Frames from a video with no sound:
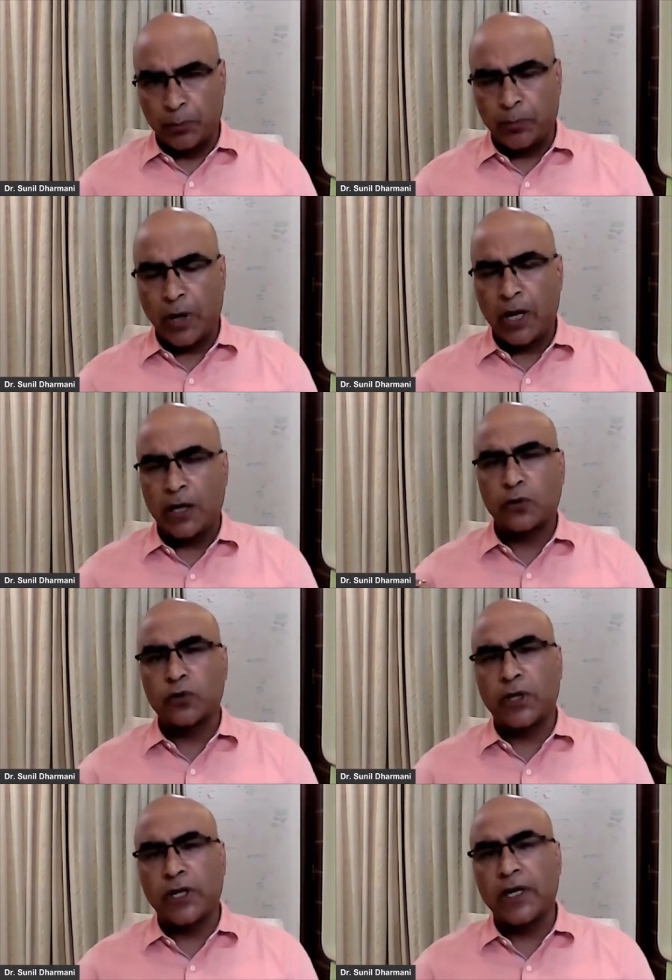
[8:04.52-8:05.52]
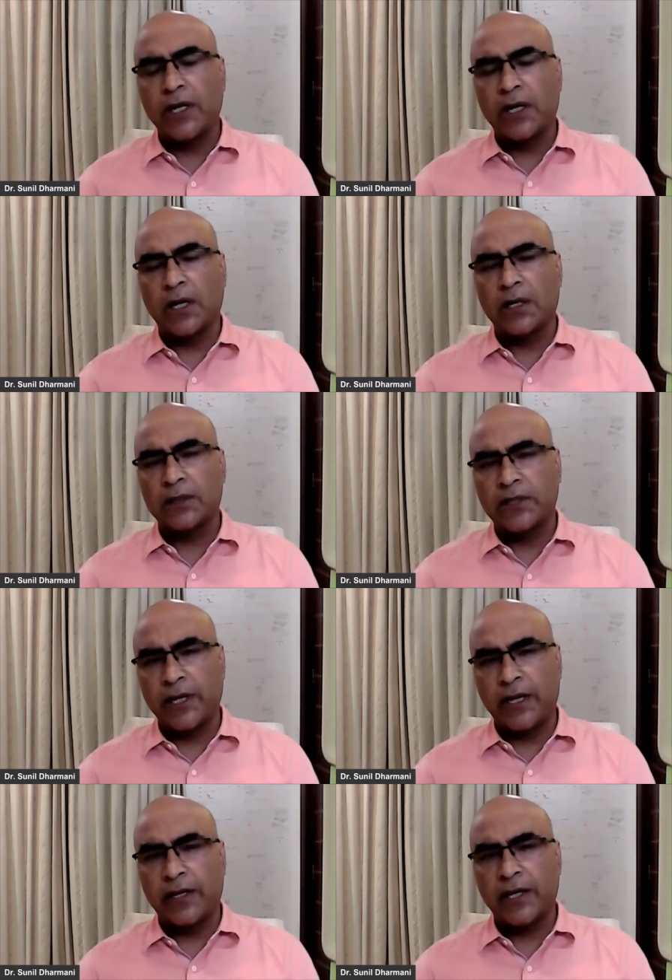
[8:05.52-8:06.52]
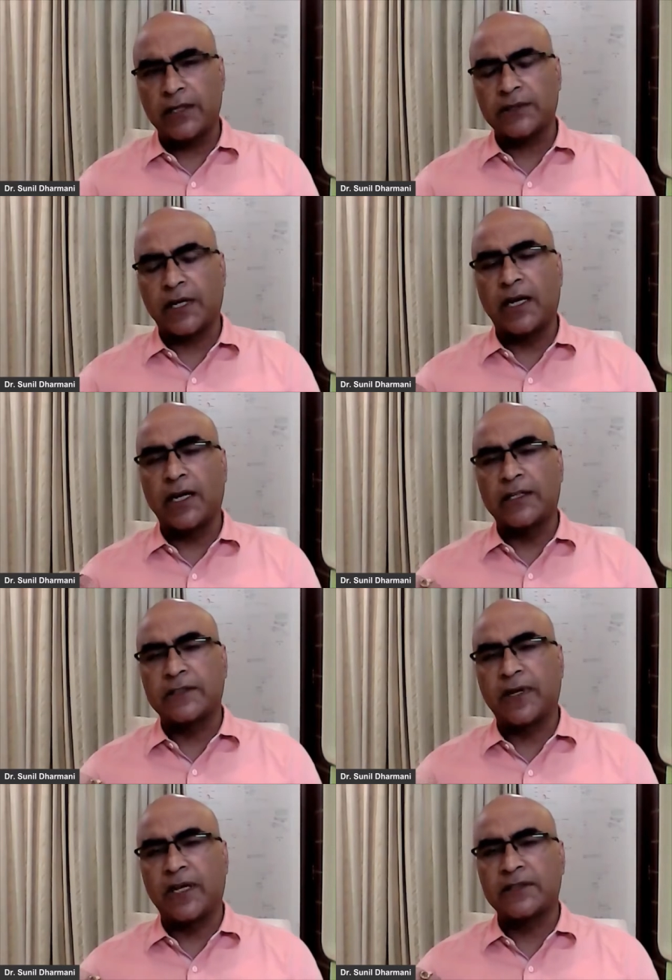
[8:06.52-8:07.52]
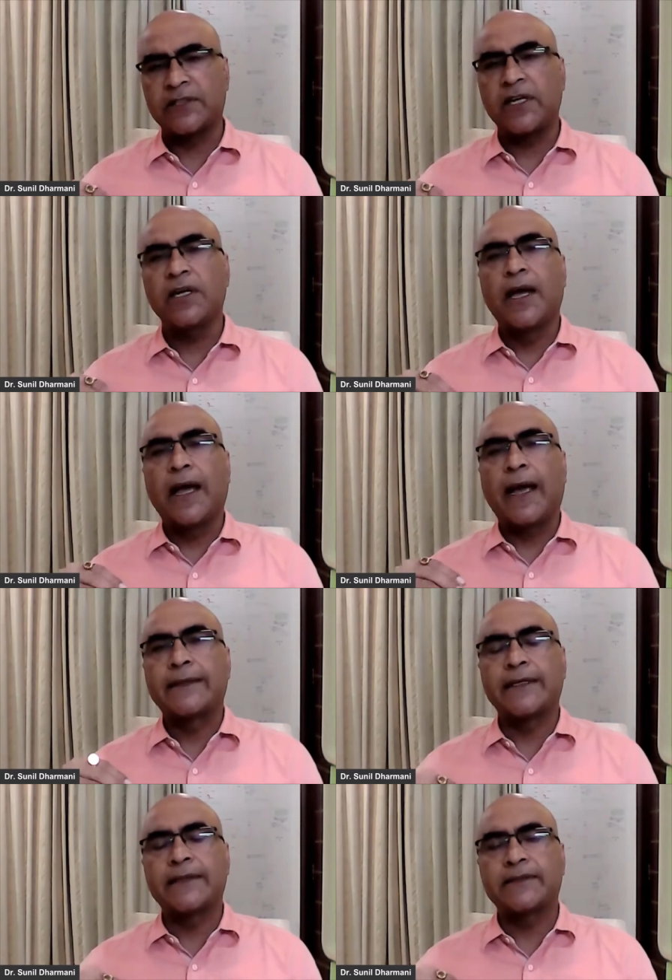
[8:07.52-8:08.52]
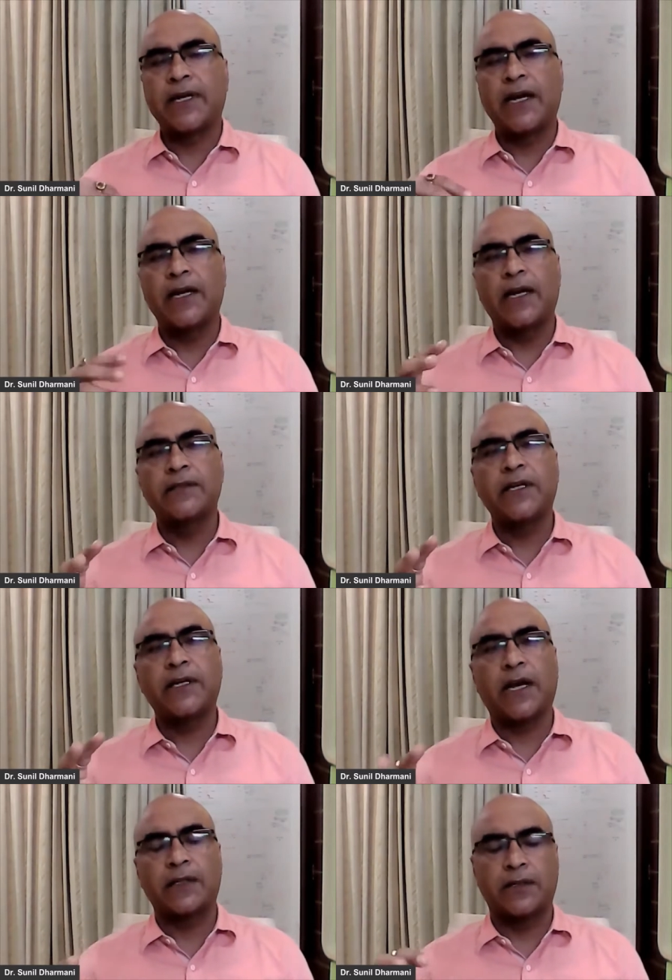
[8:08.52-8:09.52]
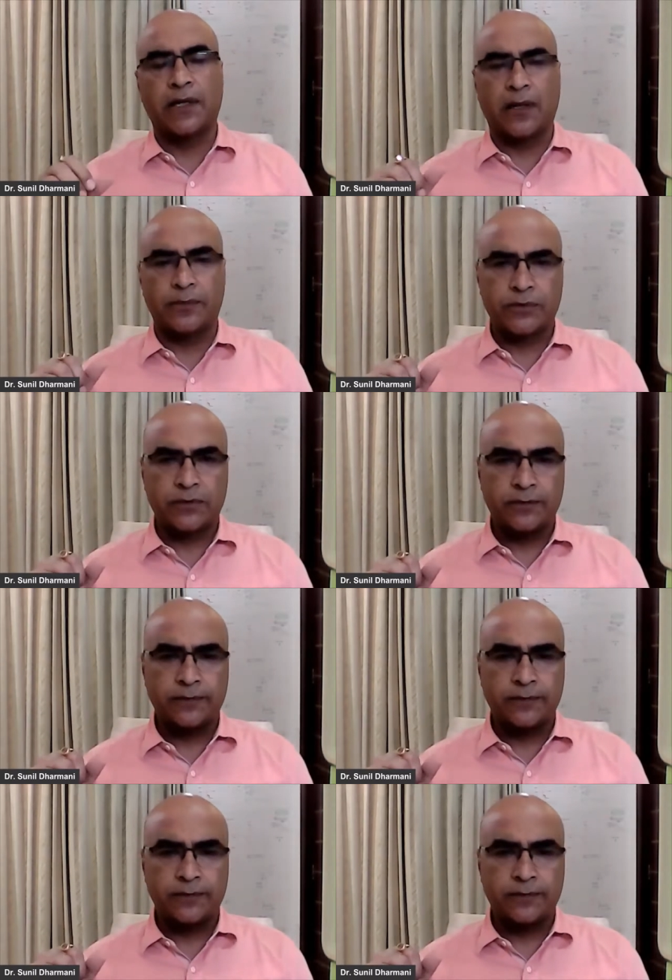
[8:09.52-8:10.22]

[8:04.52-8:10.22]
prior to the needle, the areas, and as well as the exit side and the catheter hubs.